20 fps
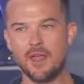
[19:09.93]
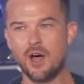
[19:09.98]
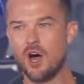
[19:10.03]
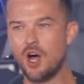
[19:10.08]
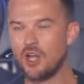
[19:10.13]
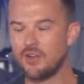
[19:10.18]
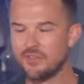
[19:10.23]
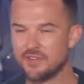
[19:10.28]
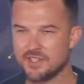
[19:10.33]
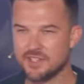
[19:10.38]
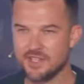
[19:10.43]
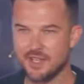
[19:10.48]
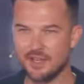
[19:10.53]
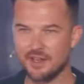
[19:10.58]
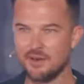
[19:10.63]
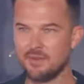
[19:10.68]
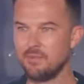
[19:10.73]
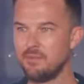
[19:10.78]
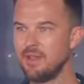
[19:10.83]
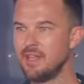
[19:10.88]
all of a
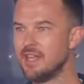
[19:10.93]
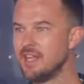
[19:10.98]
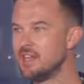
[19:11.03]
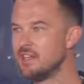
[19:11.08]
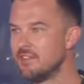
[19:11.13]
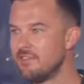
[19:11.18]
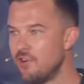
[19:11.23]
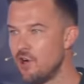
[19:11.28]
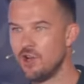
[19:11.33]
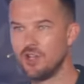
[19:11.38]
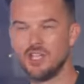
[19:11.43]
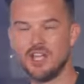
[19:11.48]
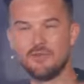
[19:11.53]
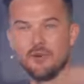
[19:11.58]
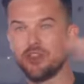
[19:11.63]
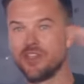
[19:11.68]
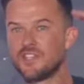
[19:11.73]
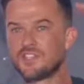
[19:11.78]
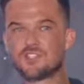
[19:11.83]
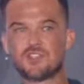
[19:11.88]
sudden begin to fall in love
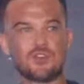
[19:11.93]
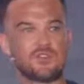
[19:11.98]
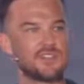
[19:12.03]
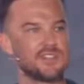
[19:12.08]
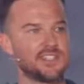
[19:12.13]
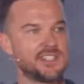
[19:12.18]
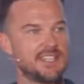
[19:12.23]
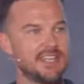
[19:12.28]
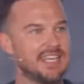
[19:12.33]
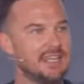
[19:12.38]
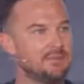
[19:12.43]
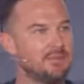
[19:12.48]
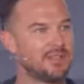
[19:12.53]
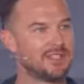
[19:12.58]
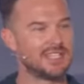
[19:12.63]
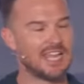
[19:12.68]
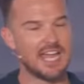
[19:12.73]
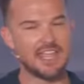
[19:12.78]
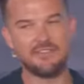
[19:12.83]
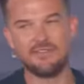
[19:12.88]
with a certain scene,
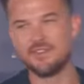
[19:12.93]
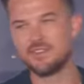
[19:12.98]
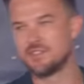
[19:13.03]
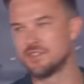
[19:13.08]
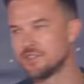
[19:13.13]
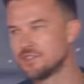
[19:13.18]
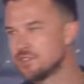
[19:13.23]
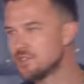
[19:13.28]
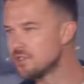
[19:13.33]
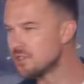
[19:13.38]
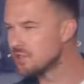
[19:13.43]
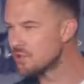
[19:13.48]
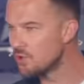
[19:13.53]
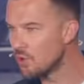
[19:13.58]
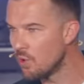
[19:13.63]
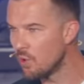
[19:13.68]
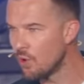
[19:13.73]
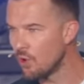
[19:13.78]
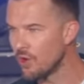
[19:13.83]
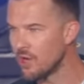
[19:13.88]
but life is a
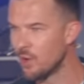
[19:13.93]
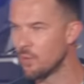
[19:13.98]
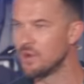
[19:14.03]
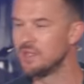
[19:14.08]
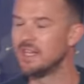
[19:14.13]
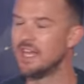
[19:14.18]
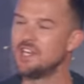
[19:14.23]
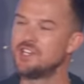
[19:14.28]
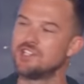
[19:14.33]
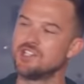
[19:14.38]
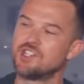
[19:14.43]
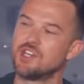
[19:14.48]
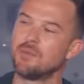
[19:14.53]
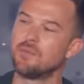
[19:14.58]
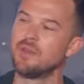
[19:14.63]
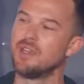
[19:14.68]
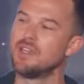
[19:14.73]
story. A relationship